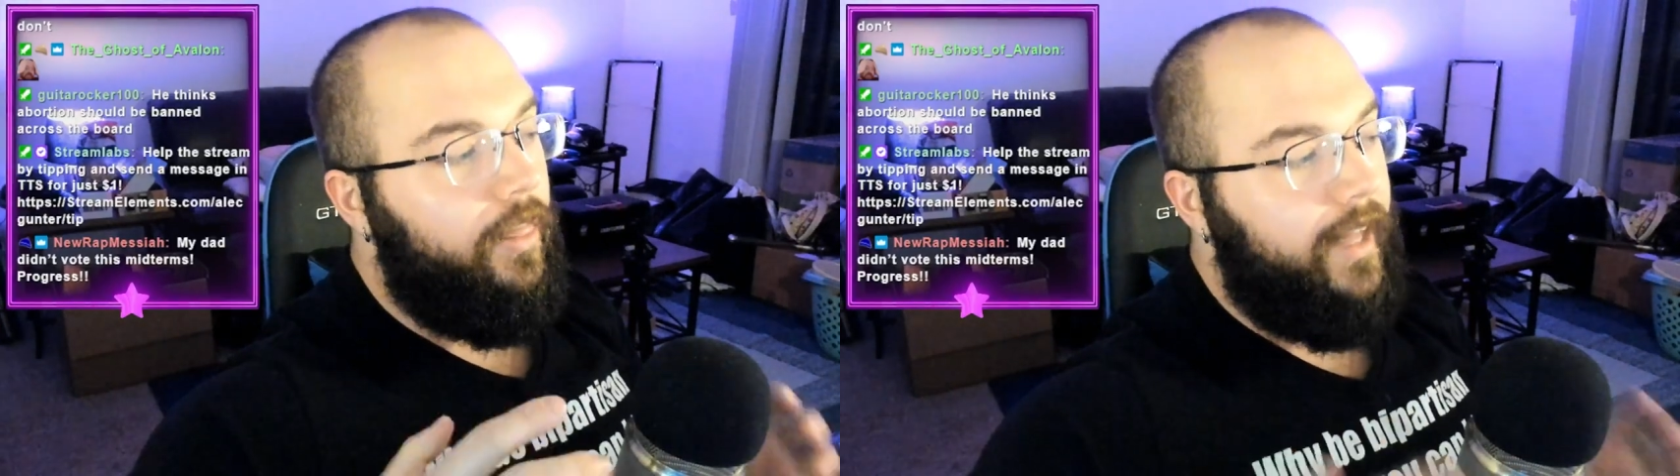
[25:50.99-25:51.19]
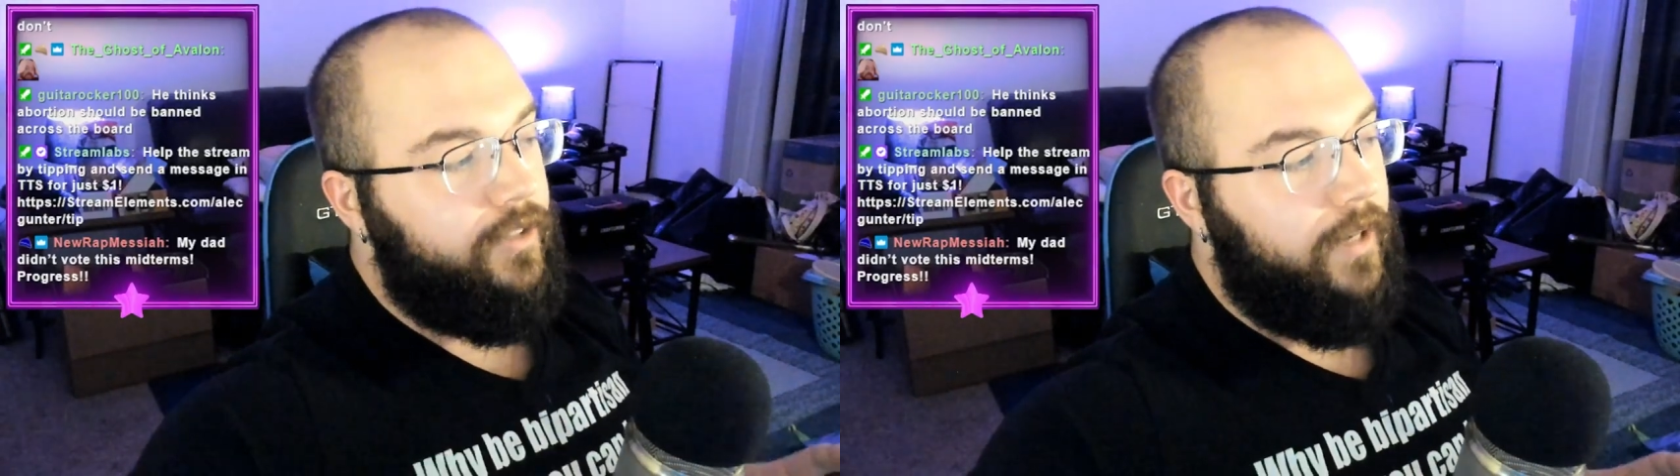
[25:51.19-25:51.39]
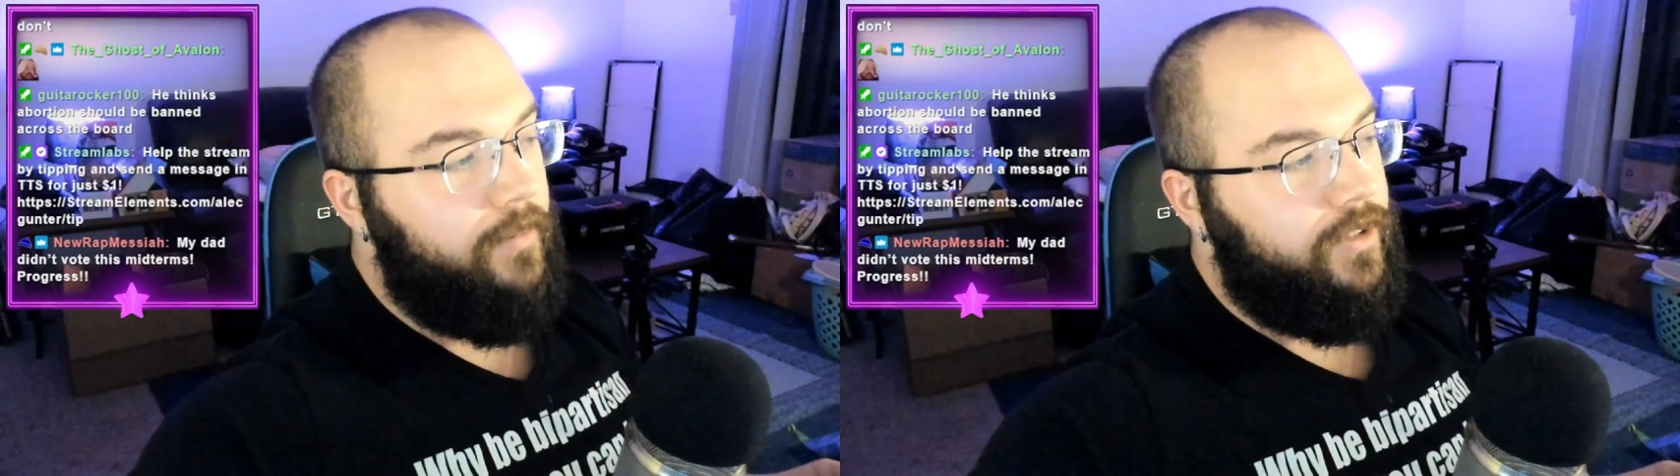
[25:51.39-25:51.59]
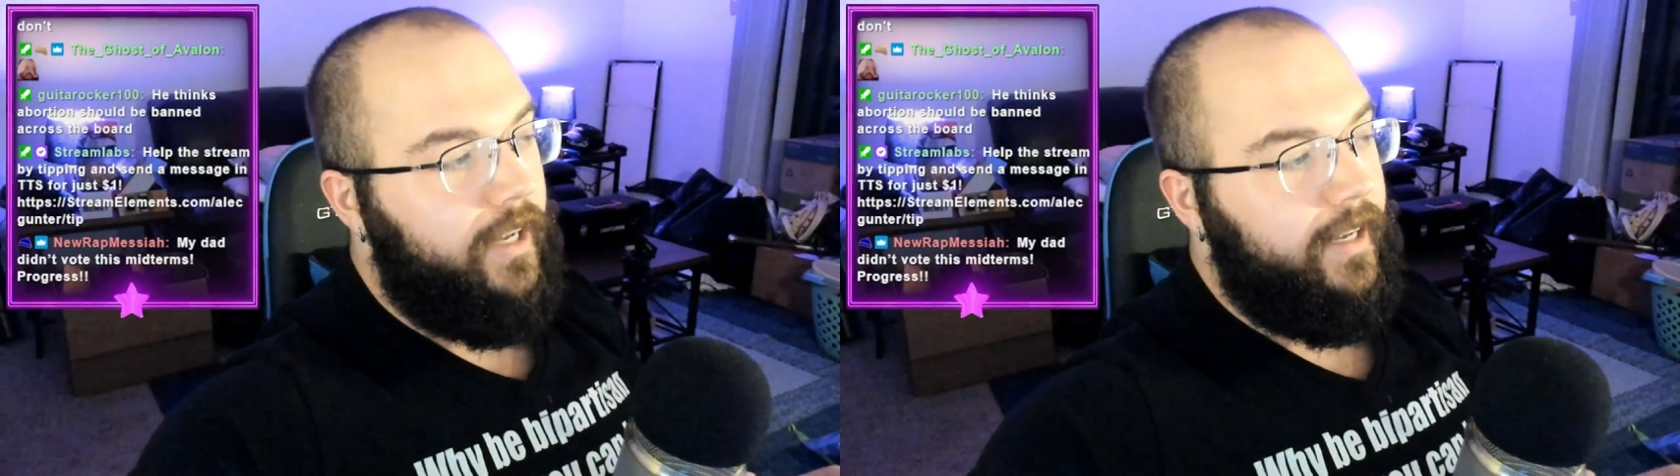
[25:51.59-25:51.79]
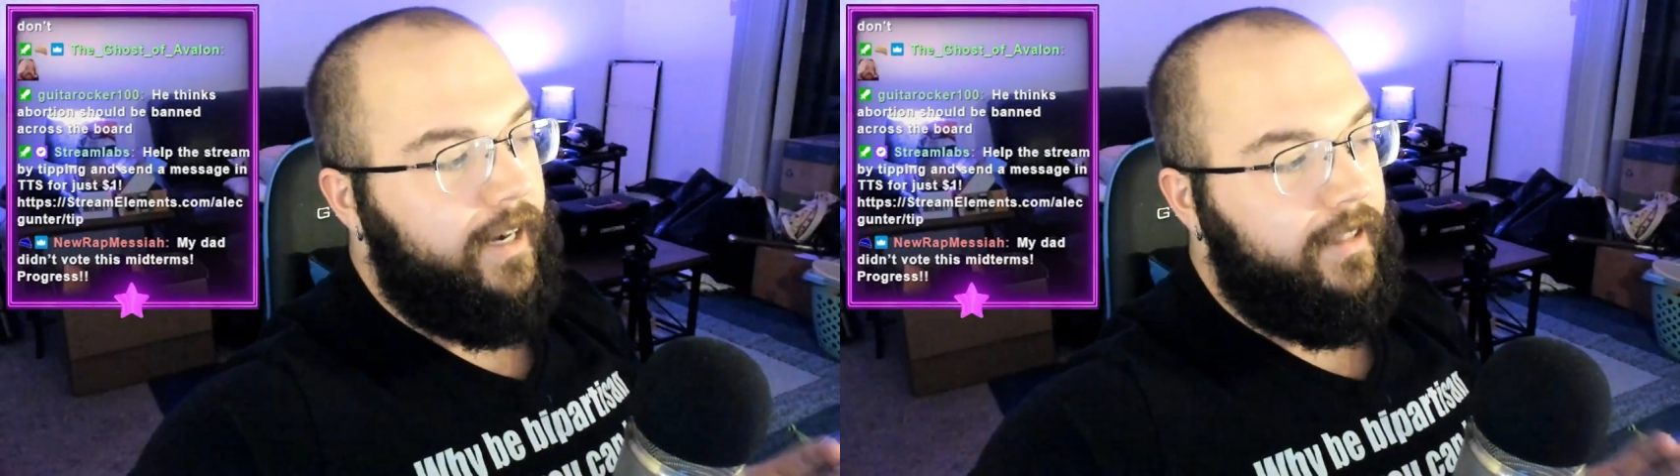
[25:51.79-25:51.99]
That's what I'm
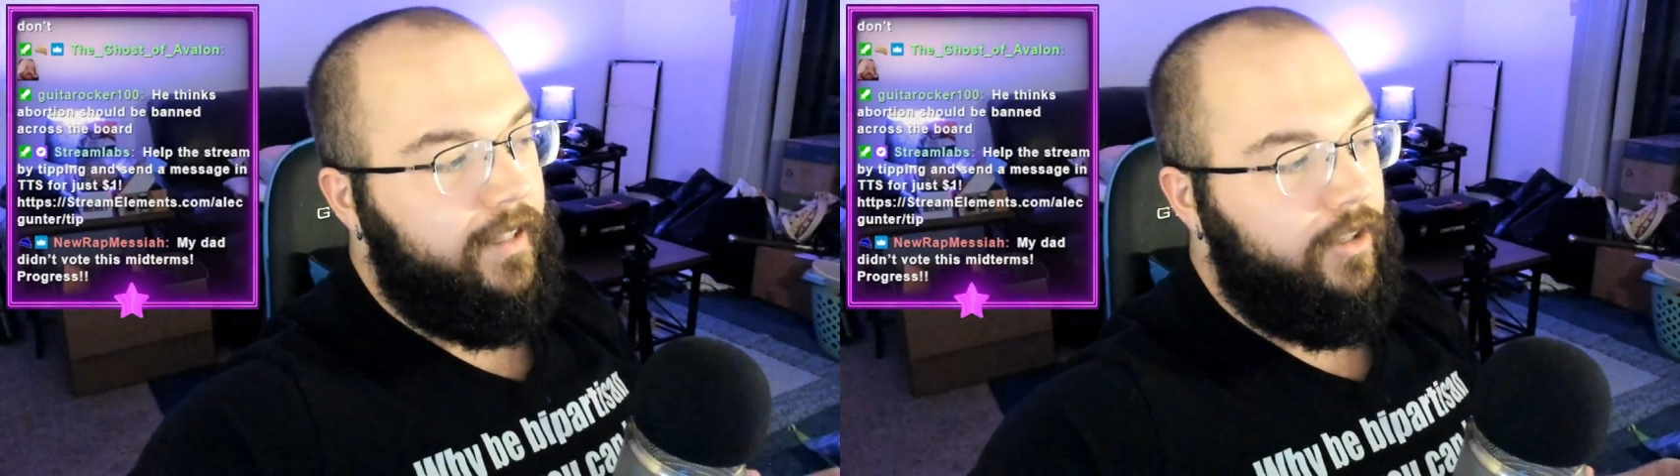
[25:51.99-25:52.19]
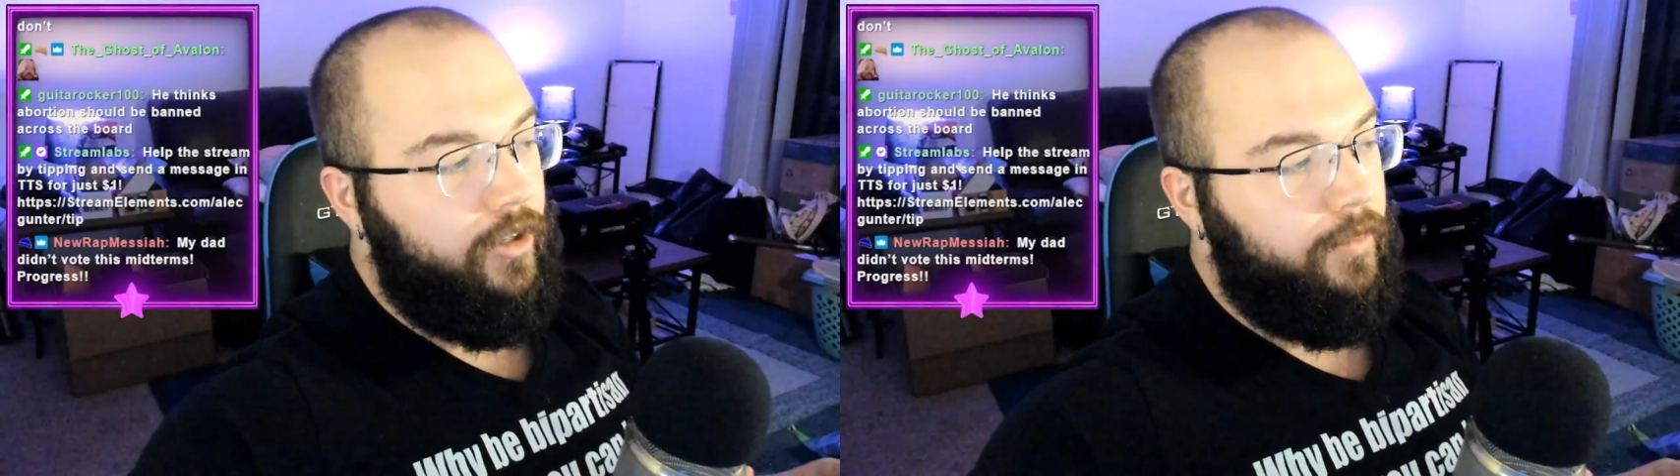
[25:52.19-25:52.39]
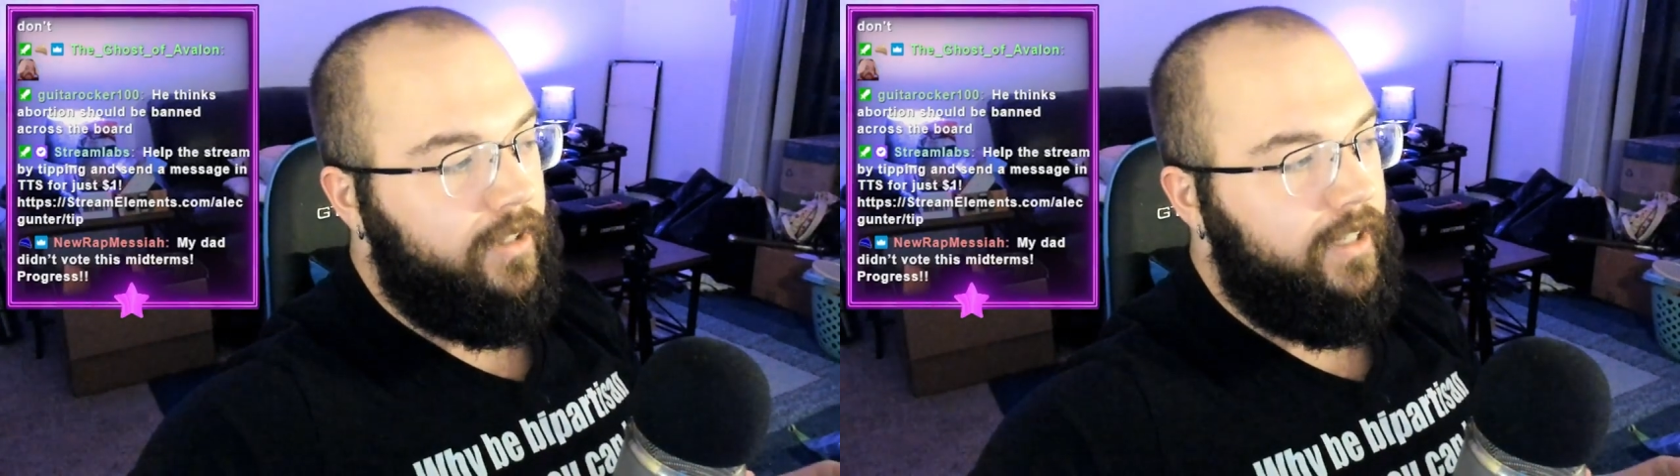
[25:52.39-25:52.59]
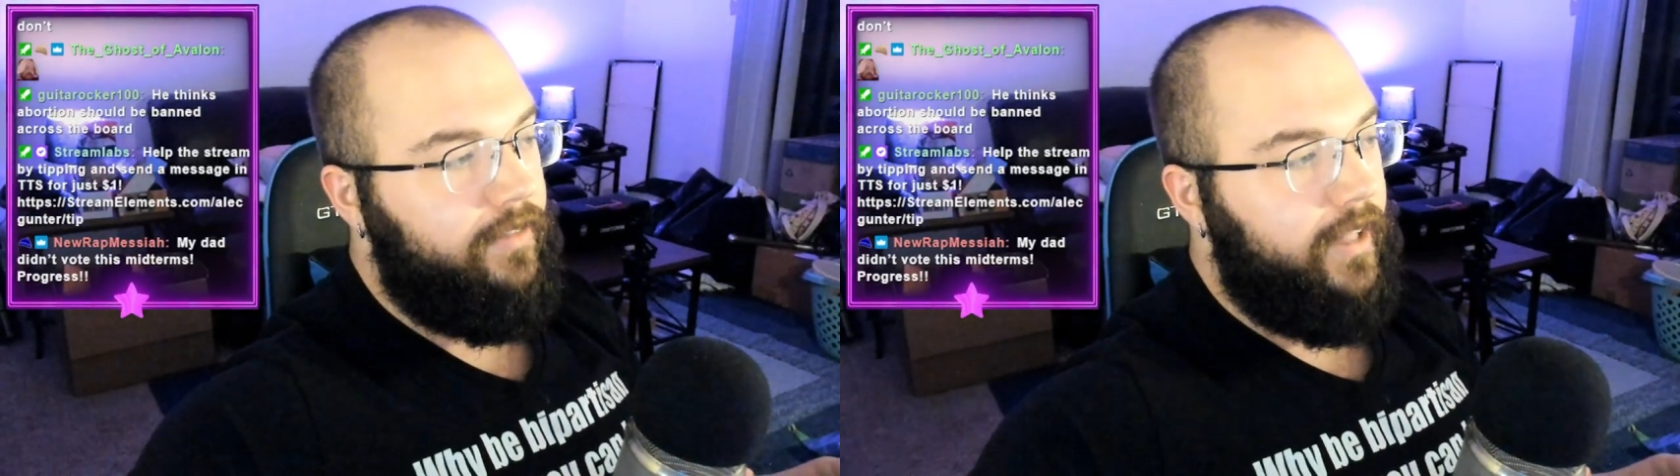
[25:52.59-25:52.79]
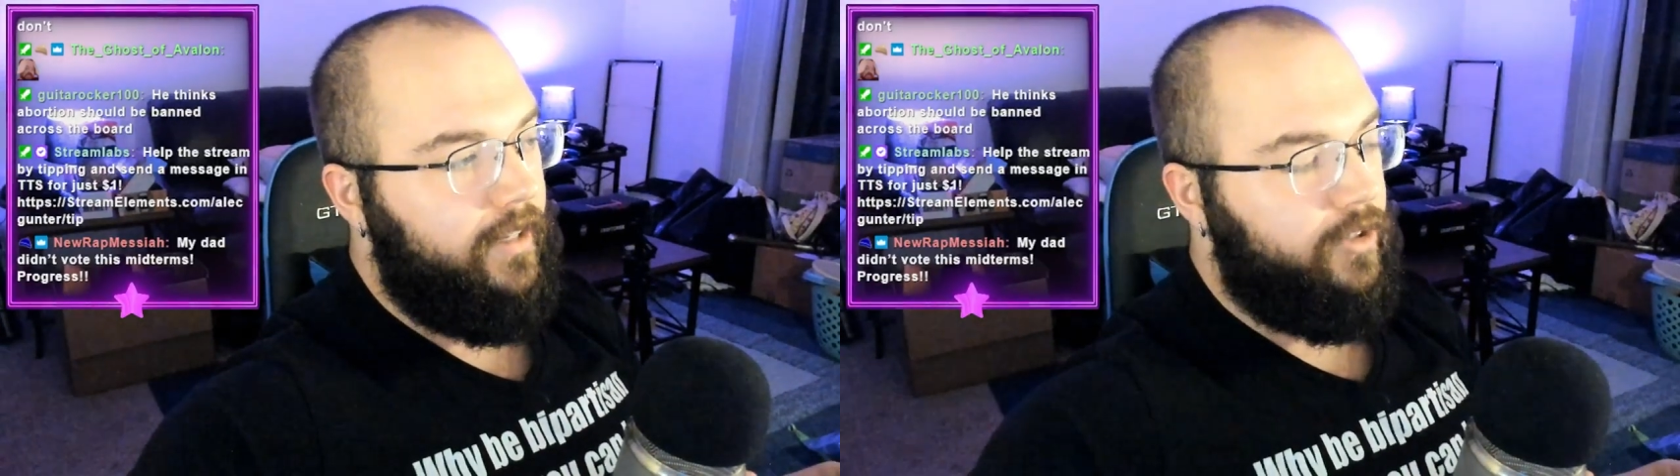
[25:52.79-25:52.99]
saying, and I think you
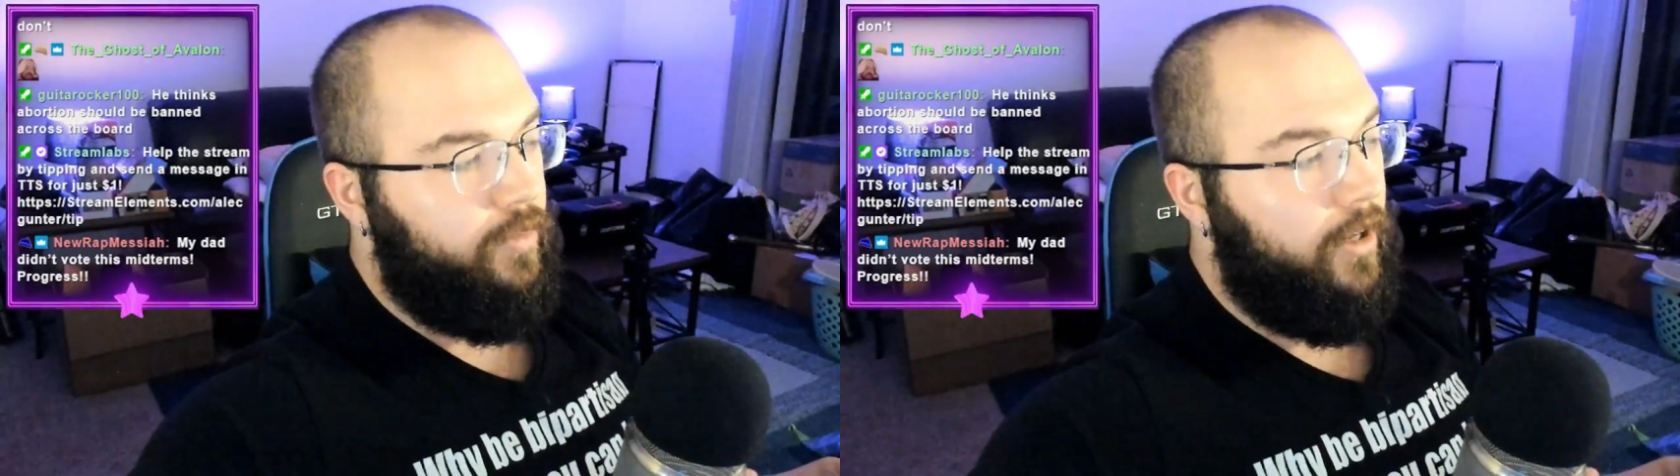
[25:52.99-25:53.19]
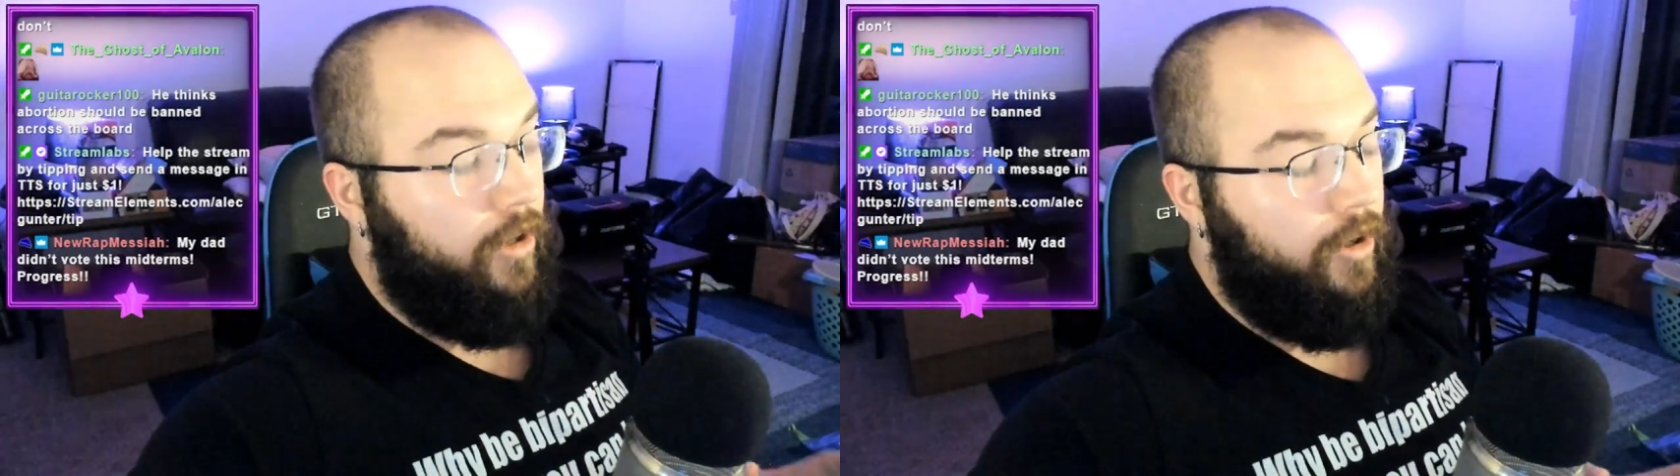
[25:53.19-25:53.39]
believe that as well.